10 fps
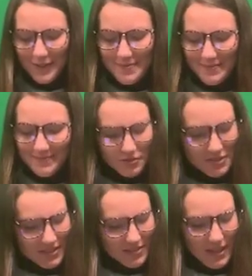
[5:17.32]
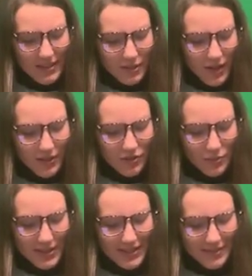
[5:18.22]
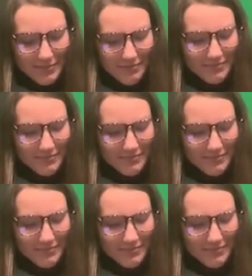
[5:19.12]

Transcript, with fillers: for Saskatchewan